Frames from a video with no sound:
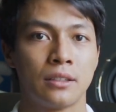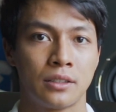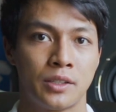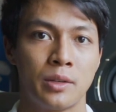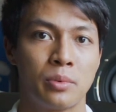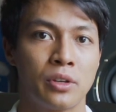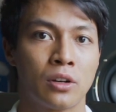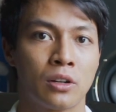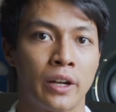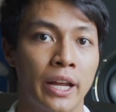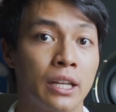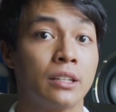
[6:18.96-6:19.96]

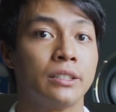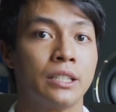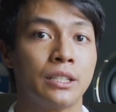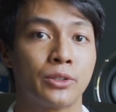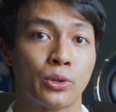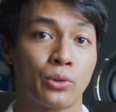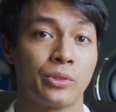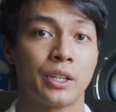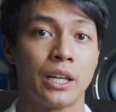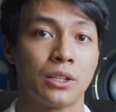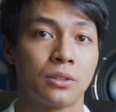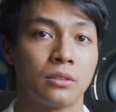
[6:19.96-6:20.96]
CPR AED
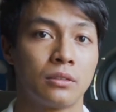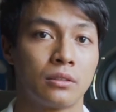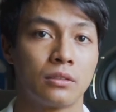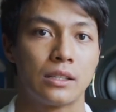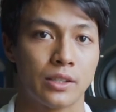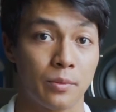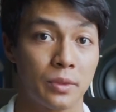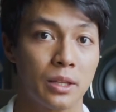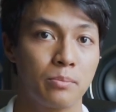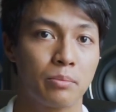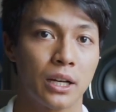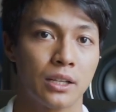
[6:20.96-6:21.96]
certification. Some of the
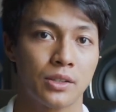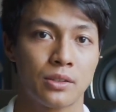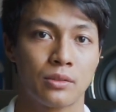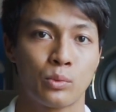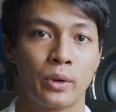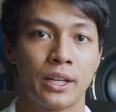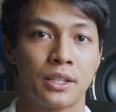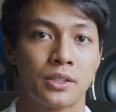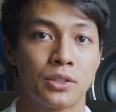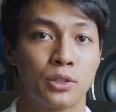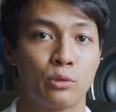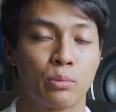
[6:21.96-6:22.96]
best ways
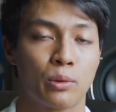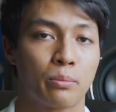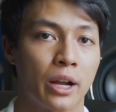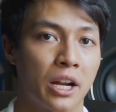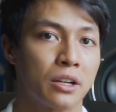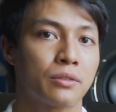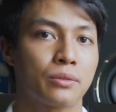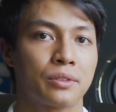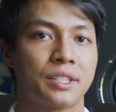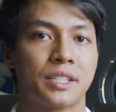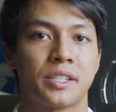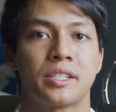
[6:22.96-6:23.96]
to prepare for
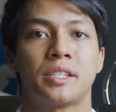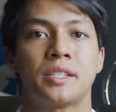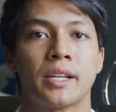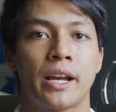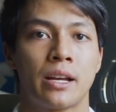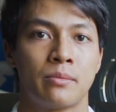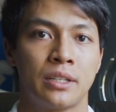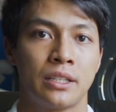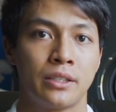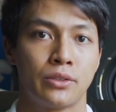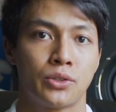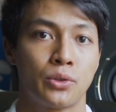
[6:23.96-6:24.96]
this exam
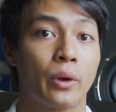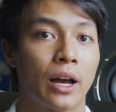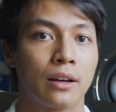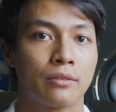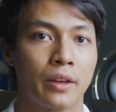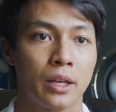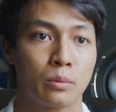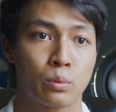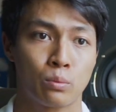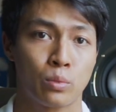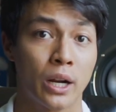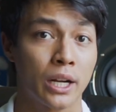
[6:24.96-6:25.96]
is to have a
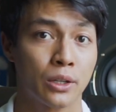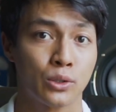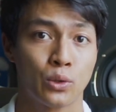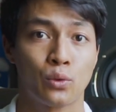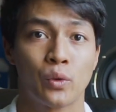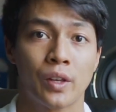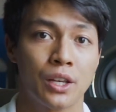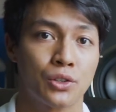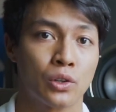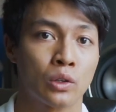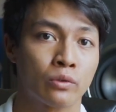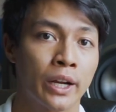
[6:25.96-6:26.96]
prior
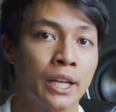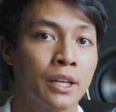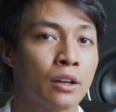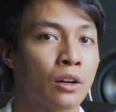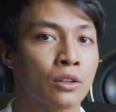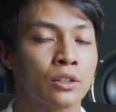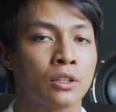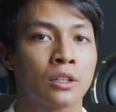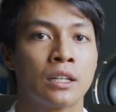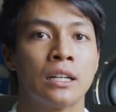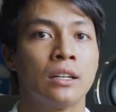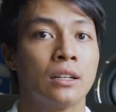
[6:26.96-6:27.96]
certification already
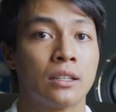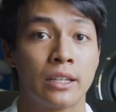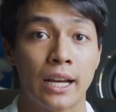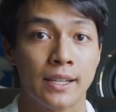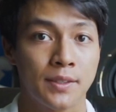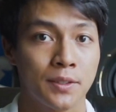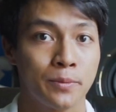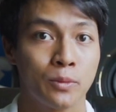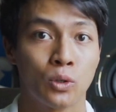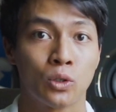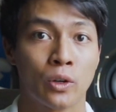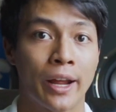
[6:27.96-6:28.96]
under
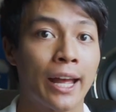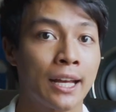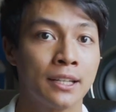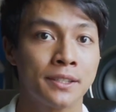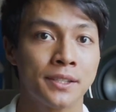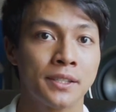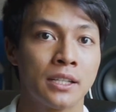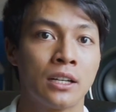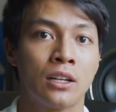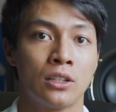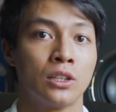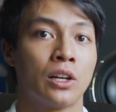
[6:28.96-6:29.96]
NASM or ACE.
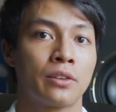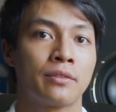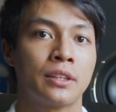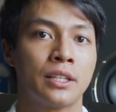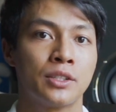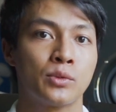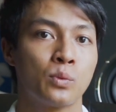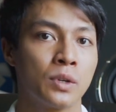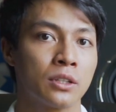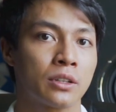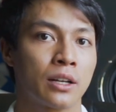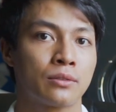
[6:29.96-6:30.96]
A lot of these
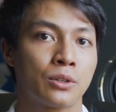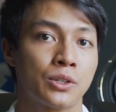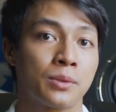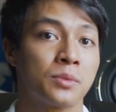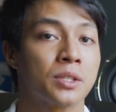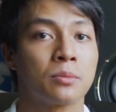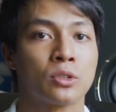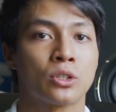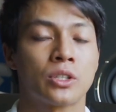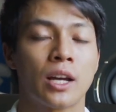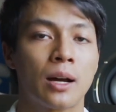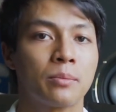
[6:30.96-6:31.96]
will cover some similar
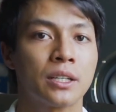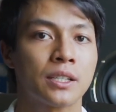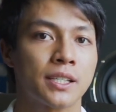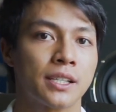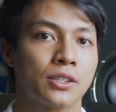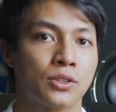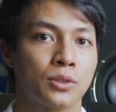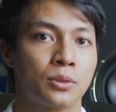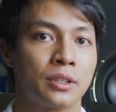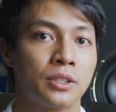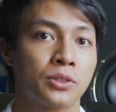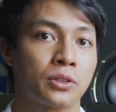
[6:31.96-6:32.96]
topics, so
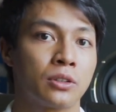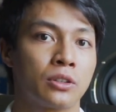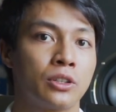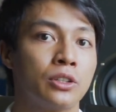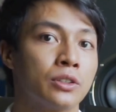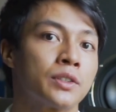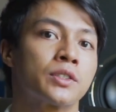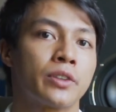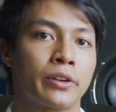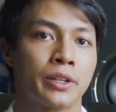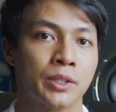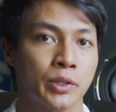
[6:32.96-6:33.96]
these are good
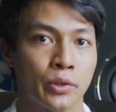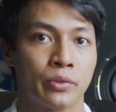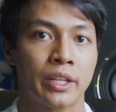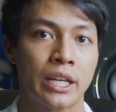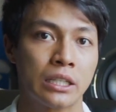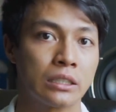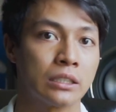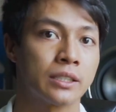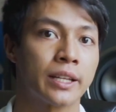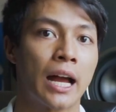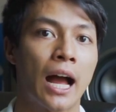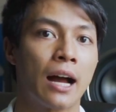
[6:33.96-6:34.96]
starting certifications
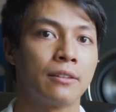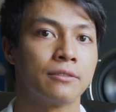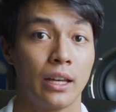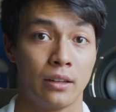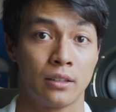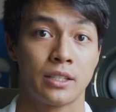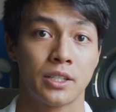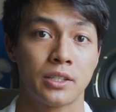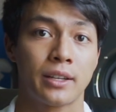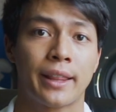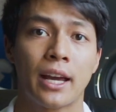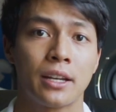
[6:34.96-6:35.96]
to have. In addition
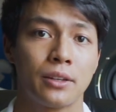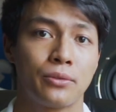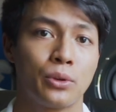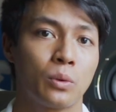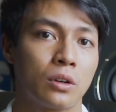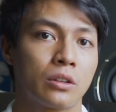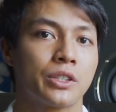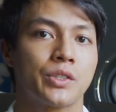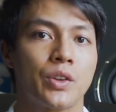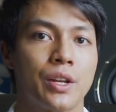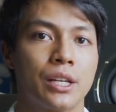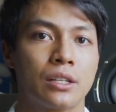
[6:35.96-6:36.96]
to that, if you are
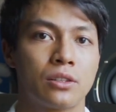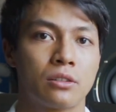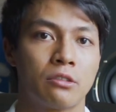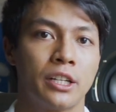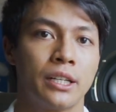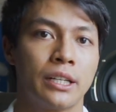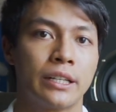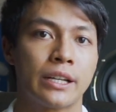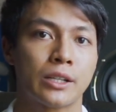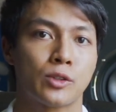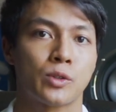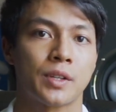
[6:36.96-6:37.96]
studying a degree in
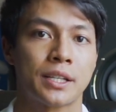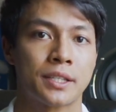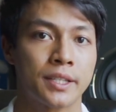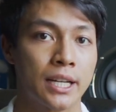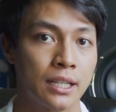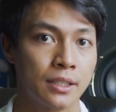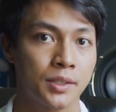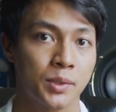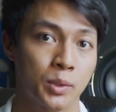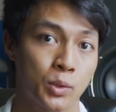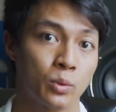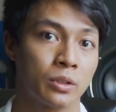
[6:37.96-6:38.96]
exercise science,
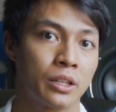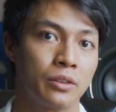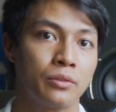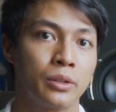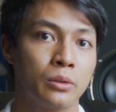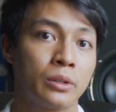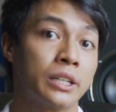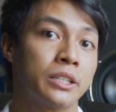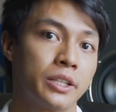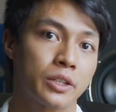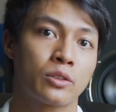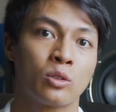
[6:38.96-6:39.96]
this will give you an
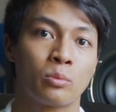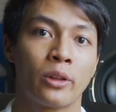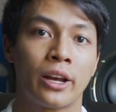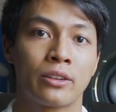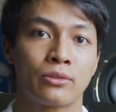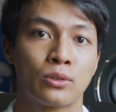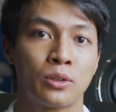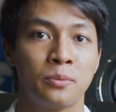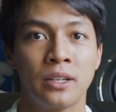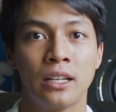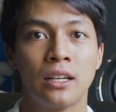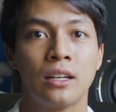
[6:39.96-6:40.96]
additional
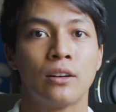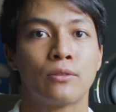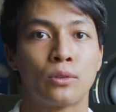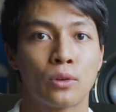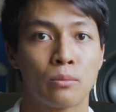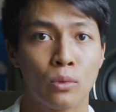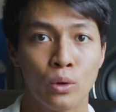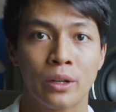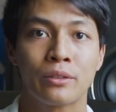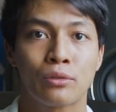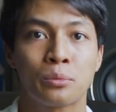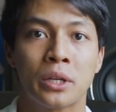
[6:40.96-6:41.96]
platform for more
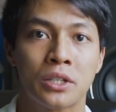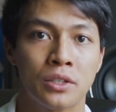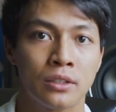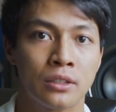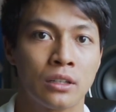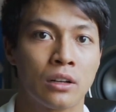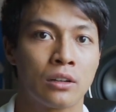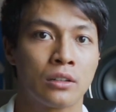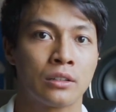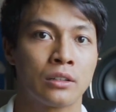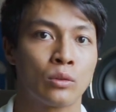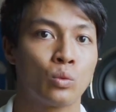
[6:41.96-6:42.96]
information
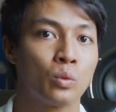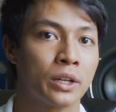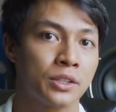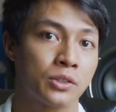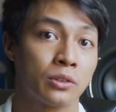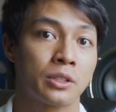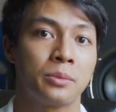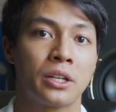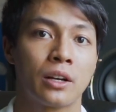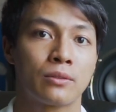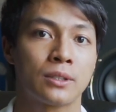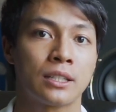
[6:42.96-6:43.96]
on what is going to be
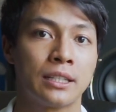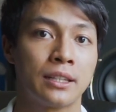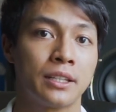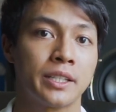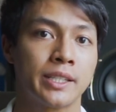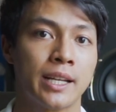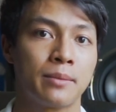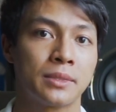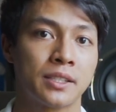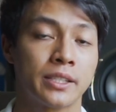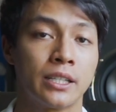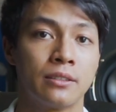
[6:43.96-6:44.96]
covered in the exam
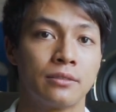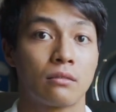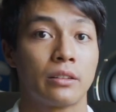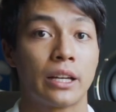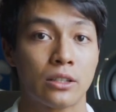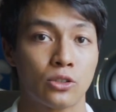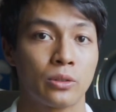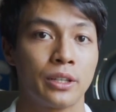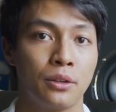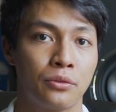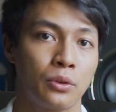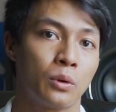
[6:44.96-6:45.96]
itself.
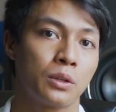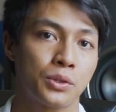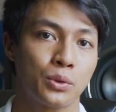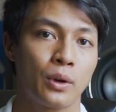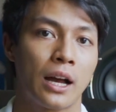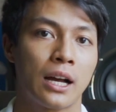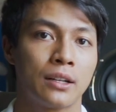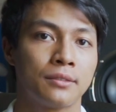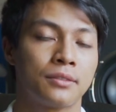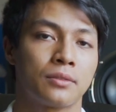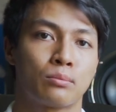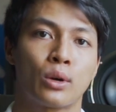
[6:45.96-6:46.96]
Naturally, if you also
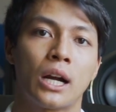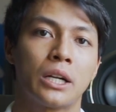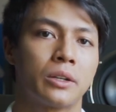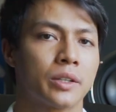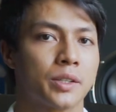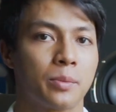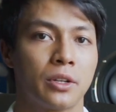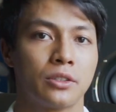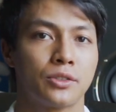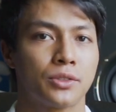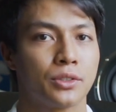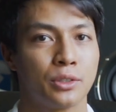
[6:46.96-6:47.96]
have prior
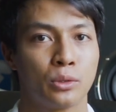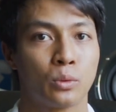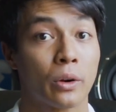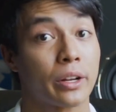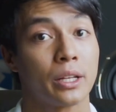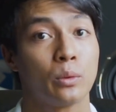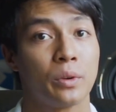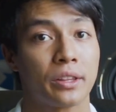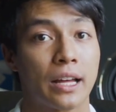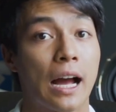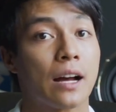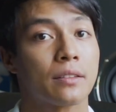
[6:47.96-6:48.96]
experience to working with
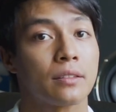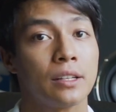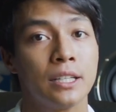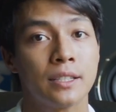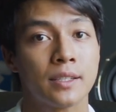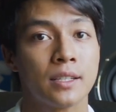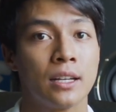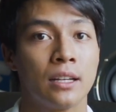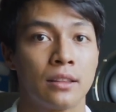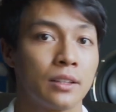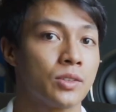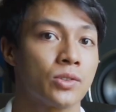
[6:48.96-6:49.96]
athletes,
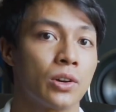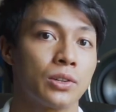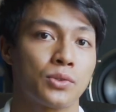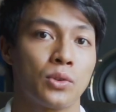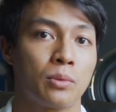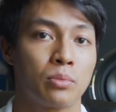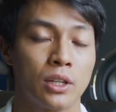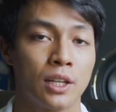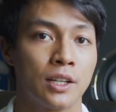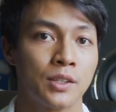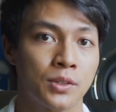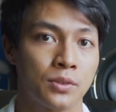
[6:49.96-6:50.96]
this is also a
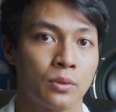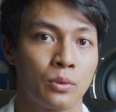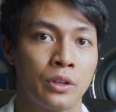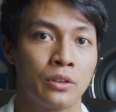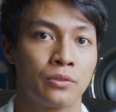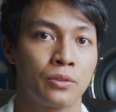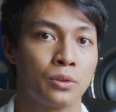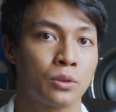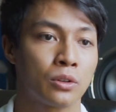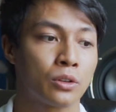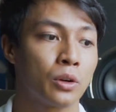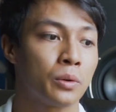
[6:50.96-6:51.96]
plus if
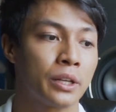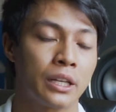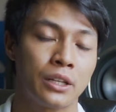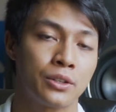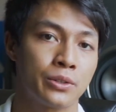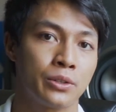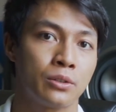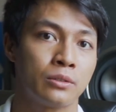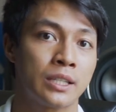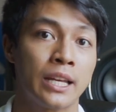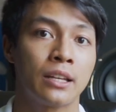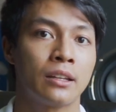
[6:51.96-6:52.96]
you're going into
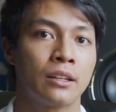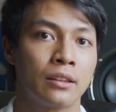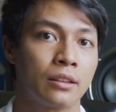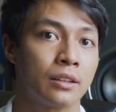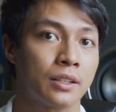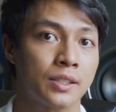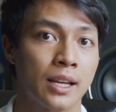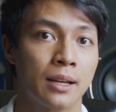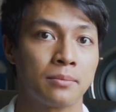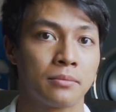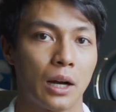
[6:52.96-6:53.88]
taking the exam.